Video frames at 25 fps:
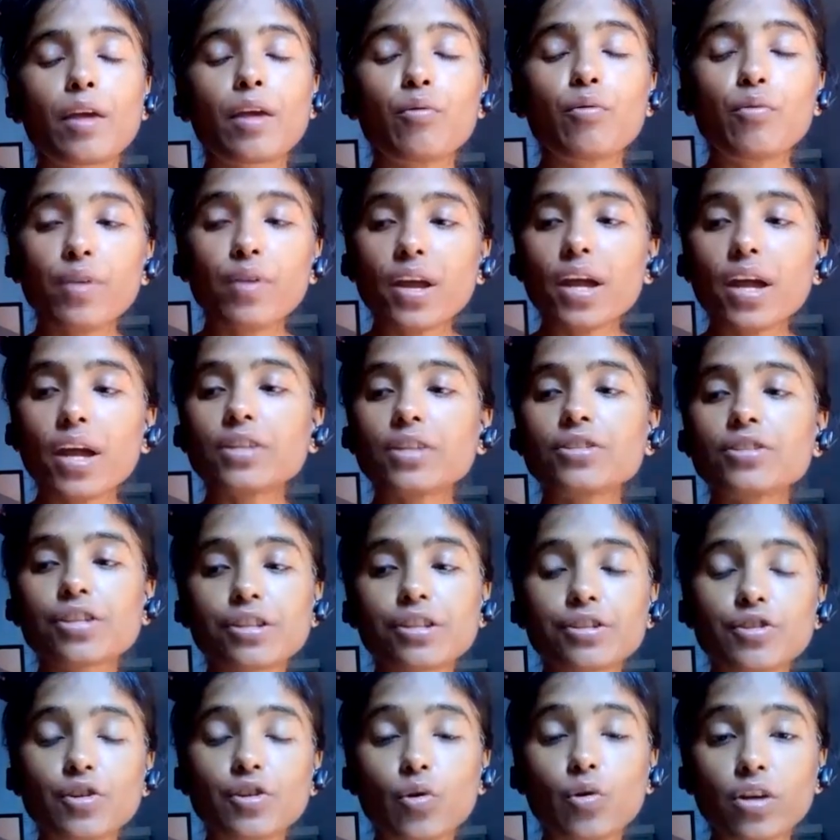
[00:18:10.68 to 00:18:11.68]
We are just
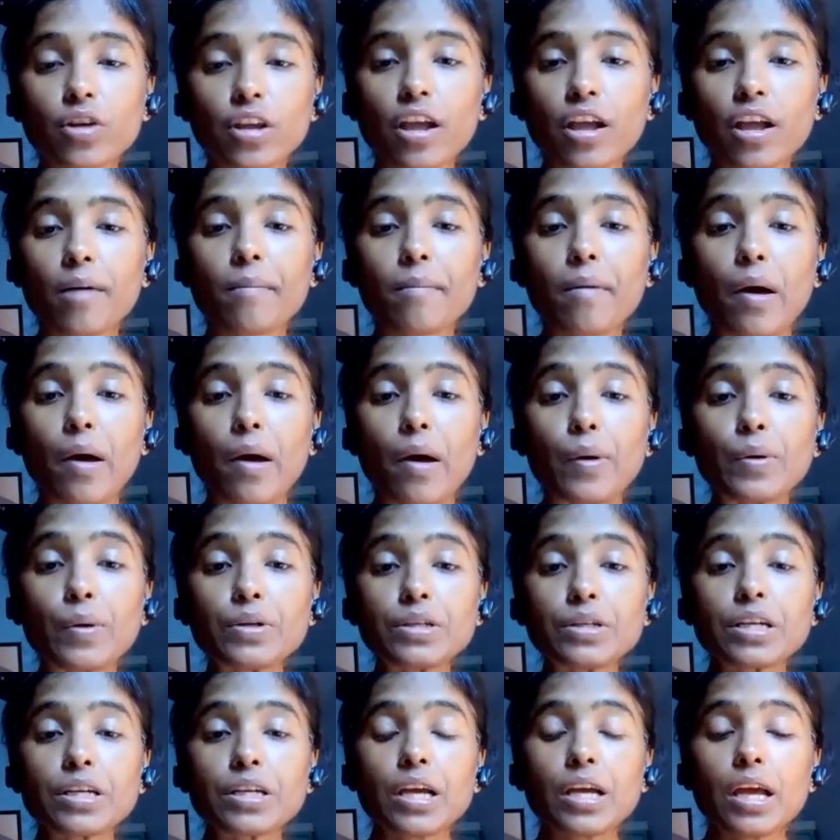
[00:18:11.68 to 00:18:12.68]
talking about
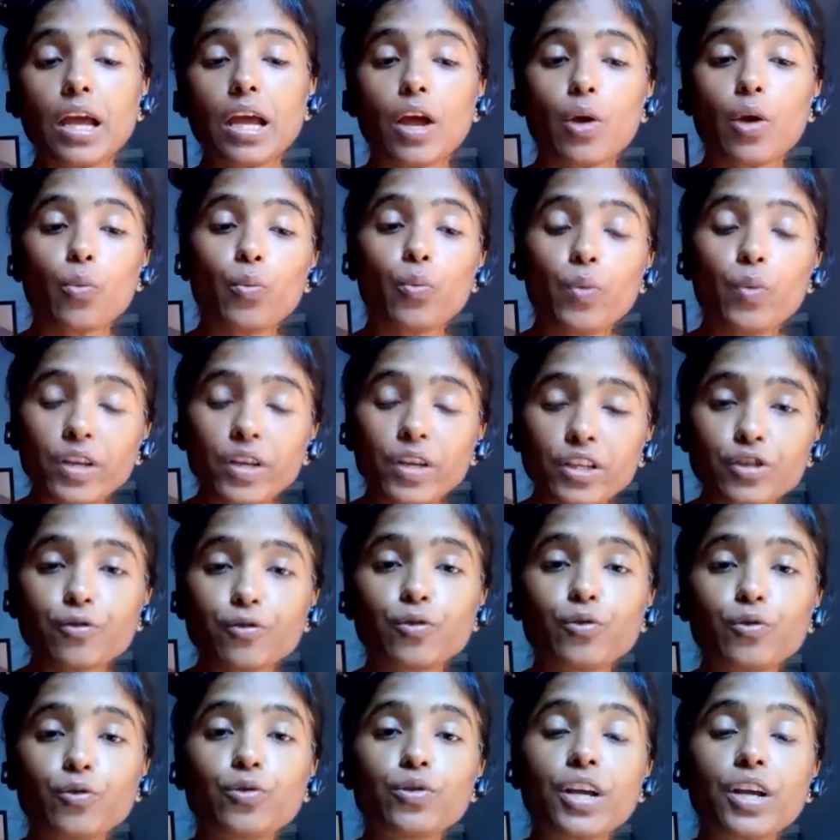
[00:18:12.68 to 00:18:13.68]
which
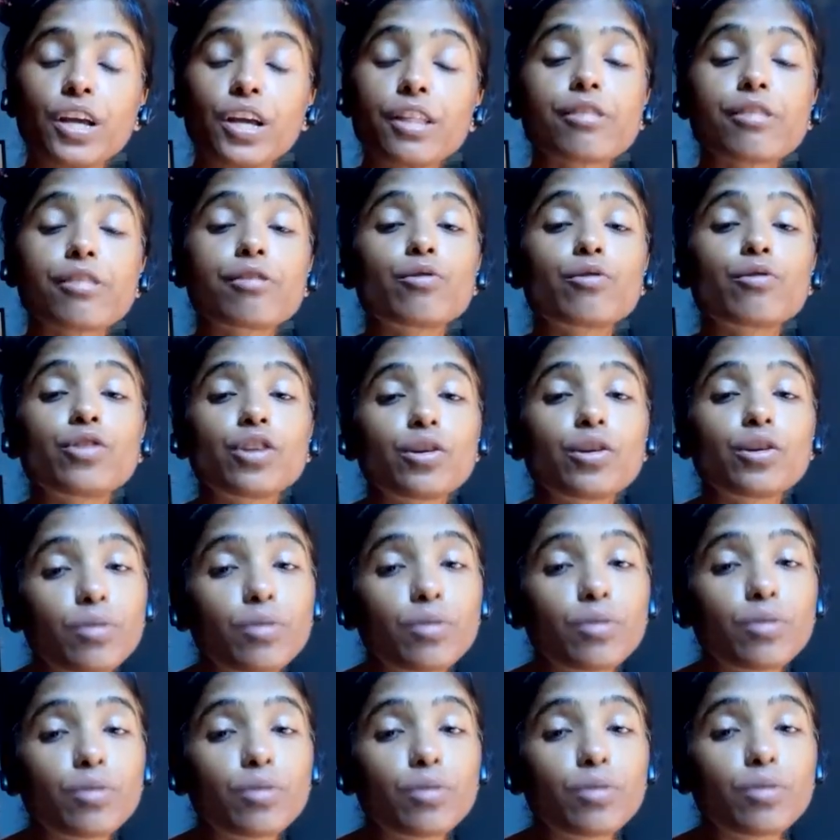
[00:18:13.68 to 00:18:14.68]
food is suitable
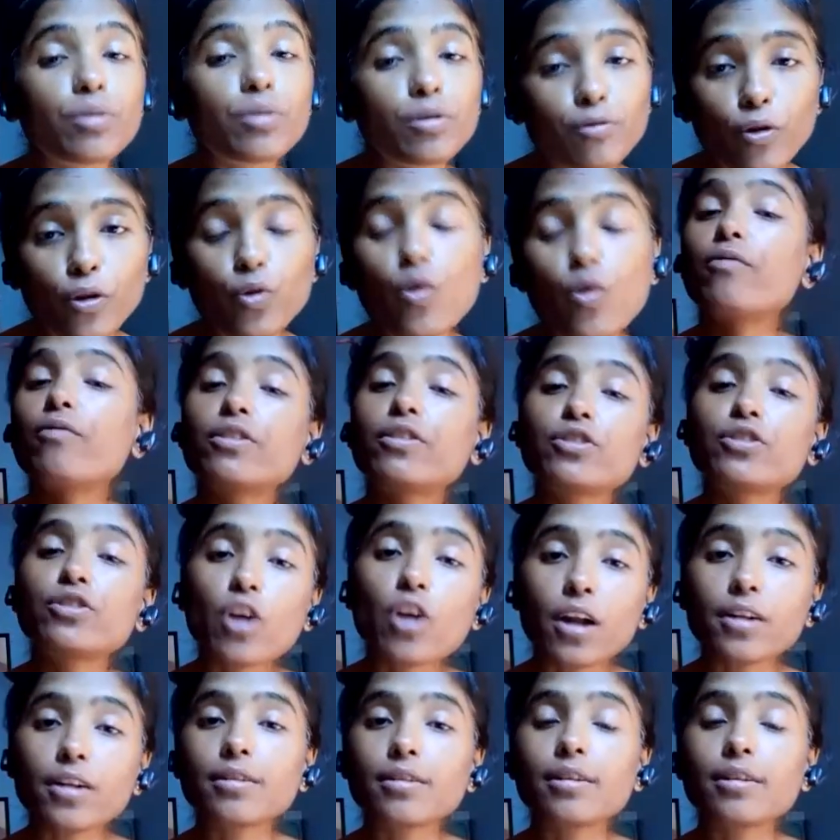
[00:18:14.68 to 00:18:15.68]
for you and
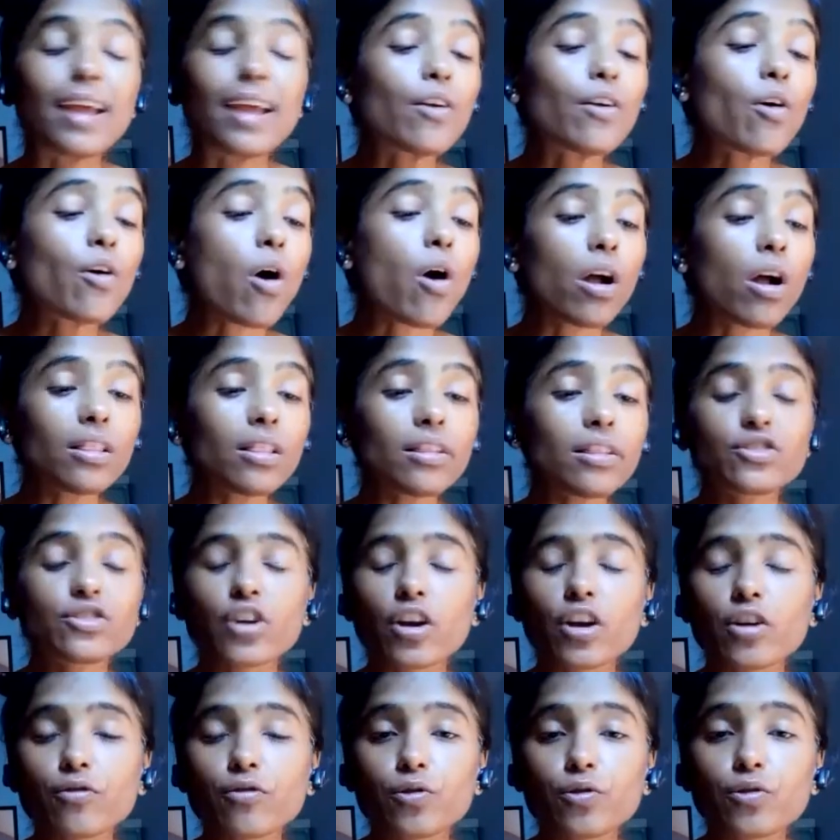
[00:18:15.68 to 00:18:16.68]
which not. Like all
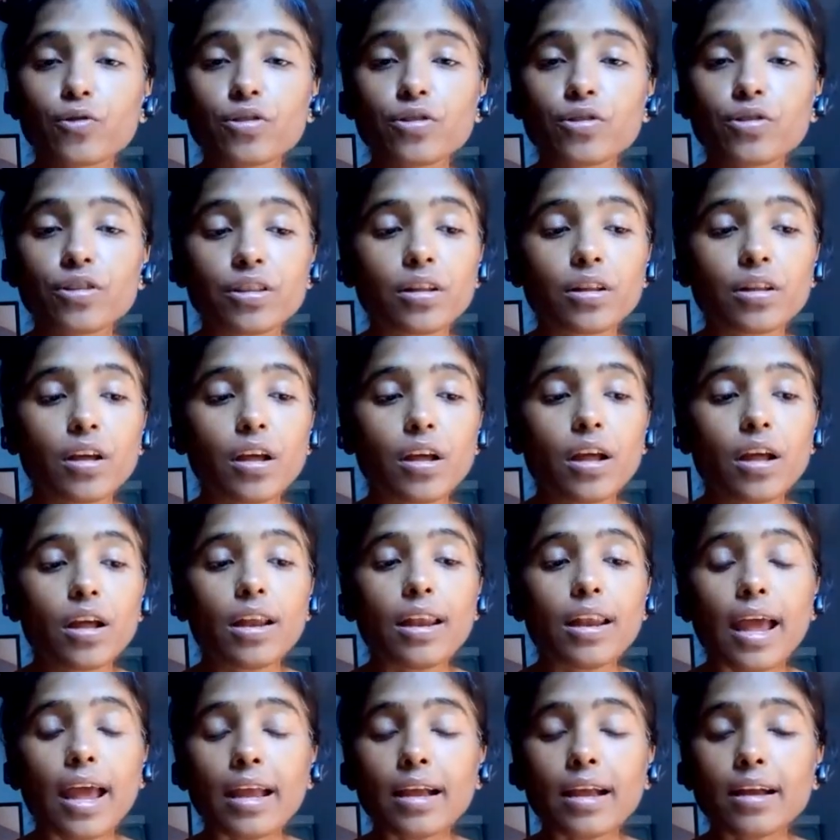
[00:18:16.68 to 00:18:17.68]
the junk food,
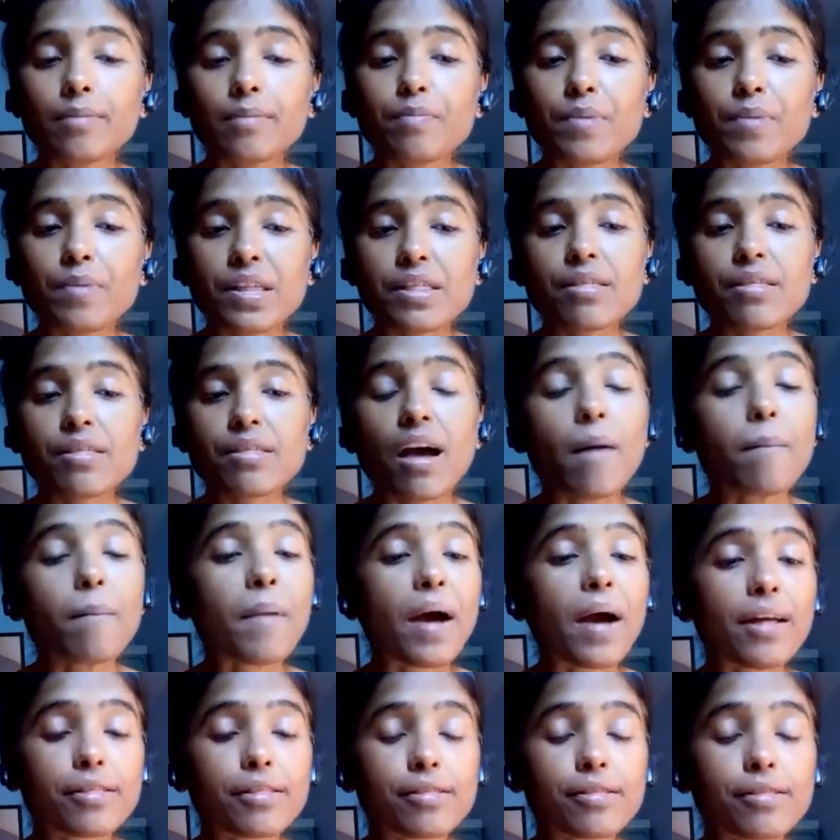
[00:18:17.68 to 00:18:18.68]
like pizza,
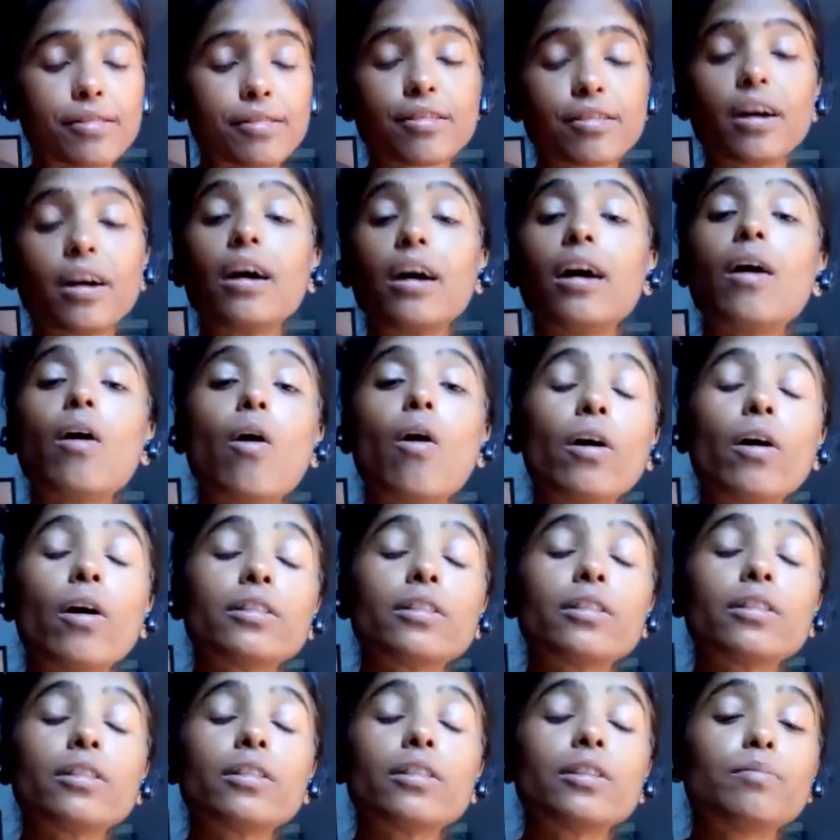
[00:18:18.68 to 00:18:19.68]
pasta,
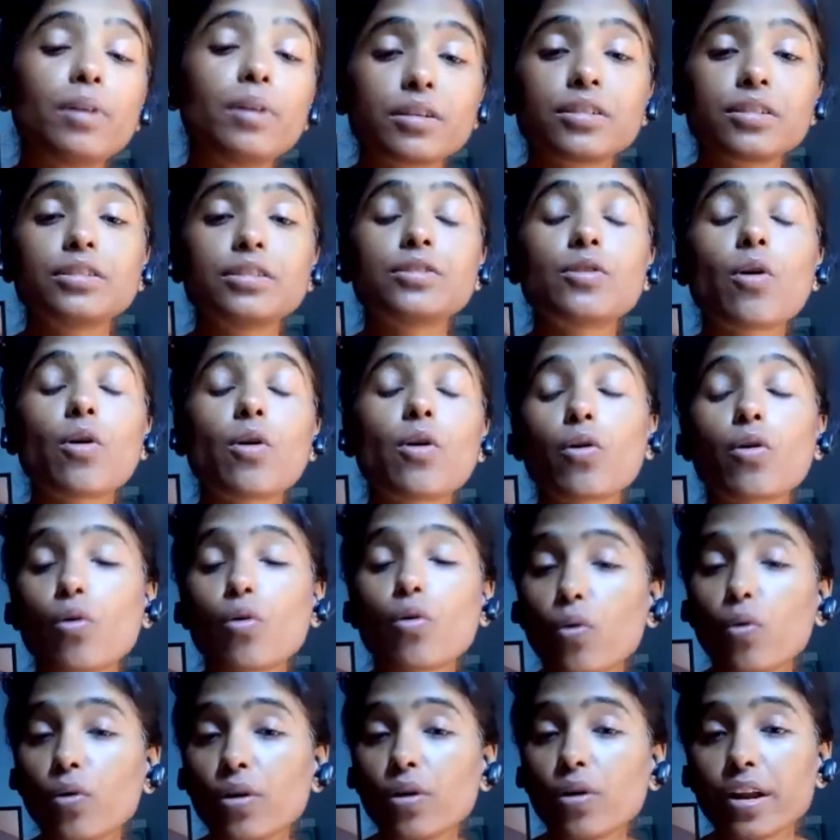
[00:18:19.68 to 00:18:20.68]
or the burger or
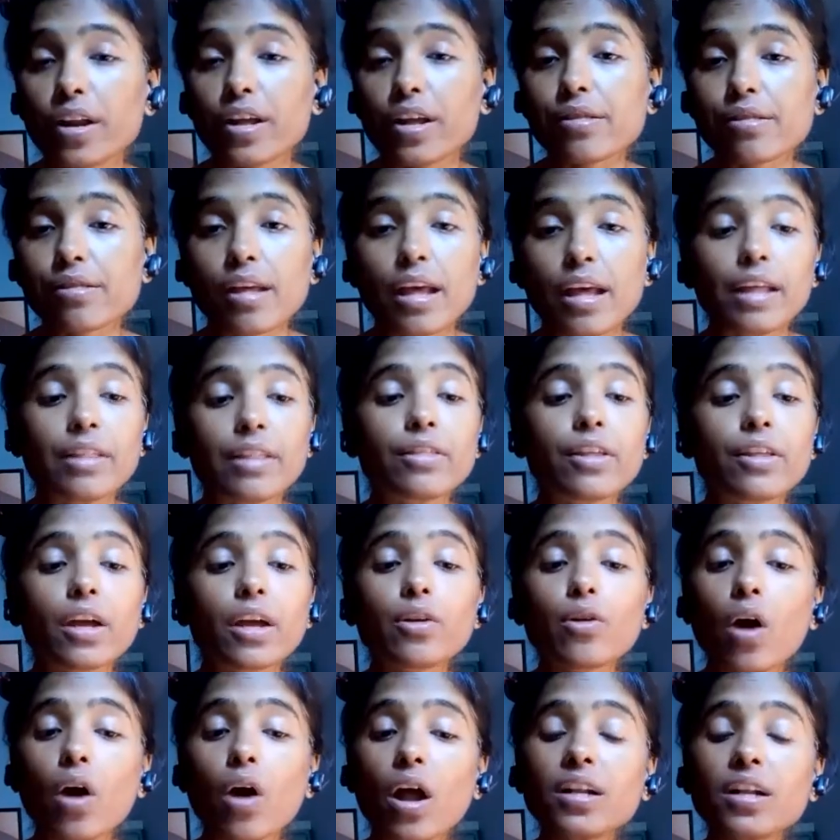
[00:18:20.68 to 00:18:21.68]
cold drinks, they
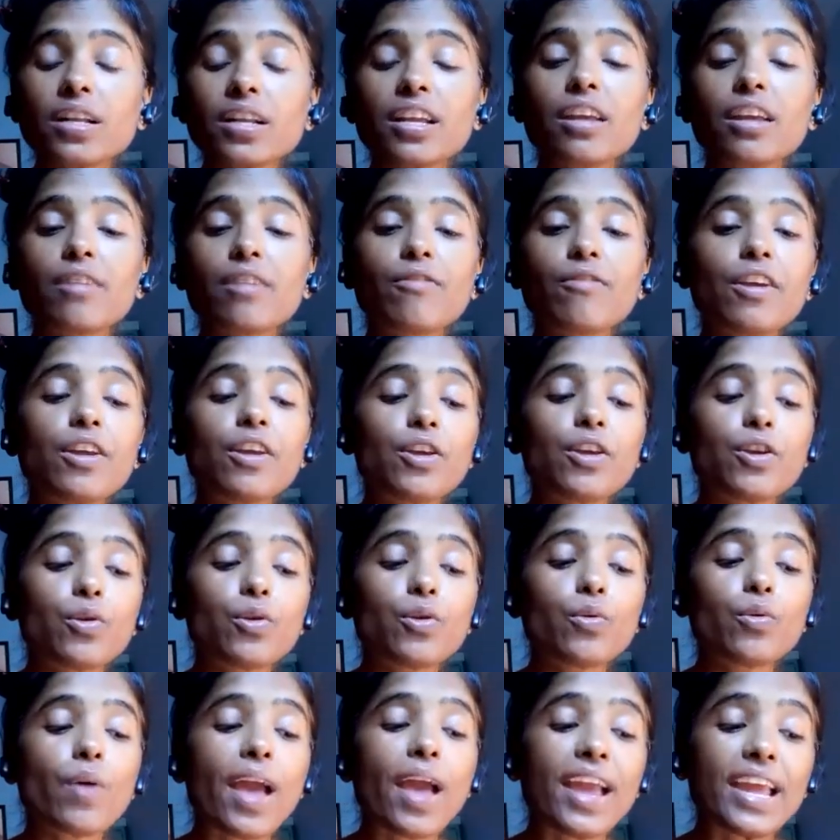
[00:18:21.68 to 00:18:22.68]
are not giving
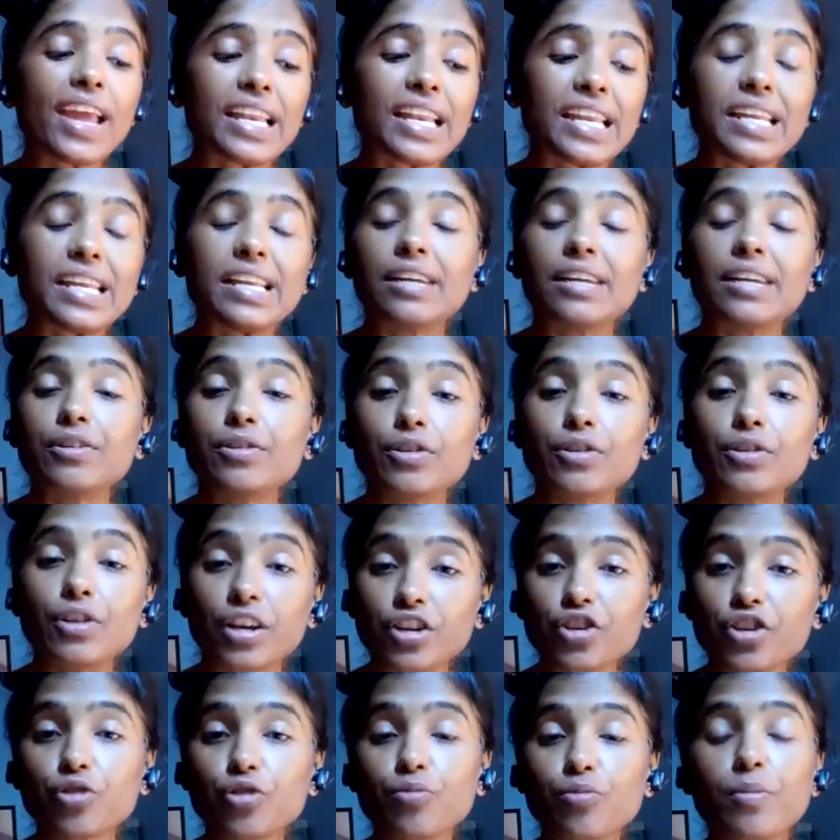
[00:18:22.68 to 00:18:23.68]
you any
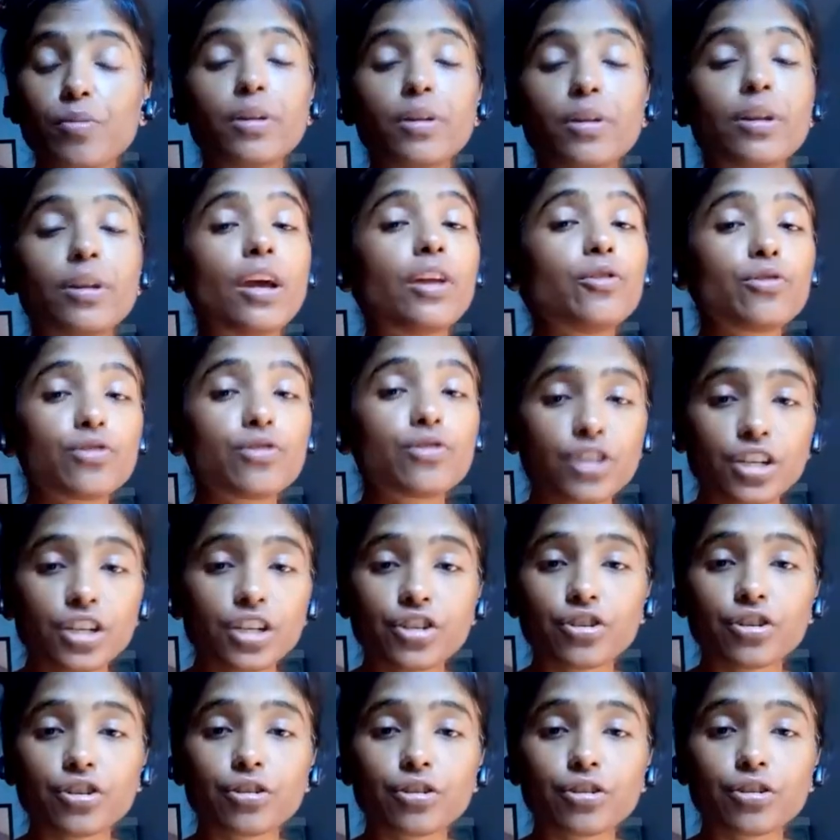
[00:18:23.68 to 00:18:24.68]
nourishment and
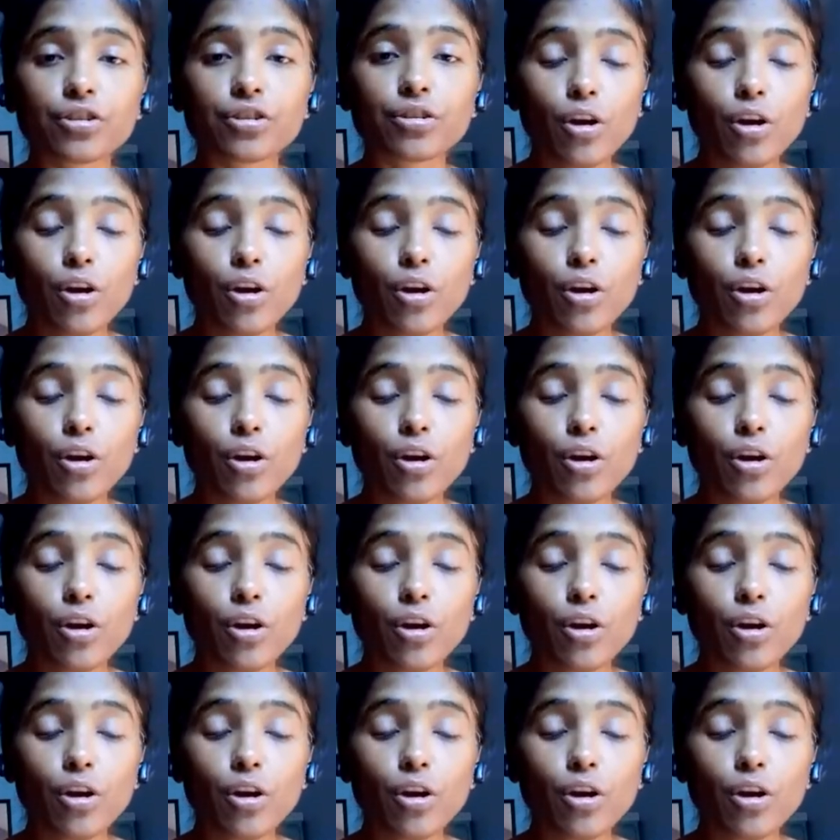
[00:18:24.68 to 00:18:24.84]
nutrition.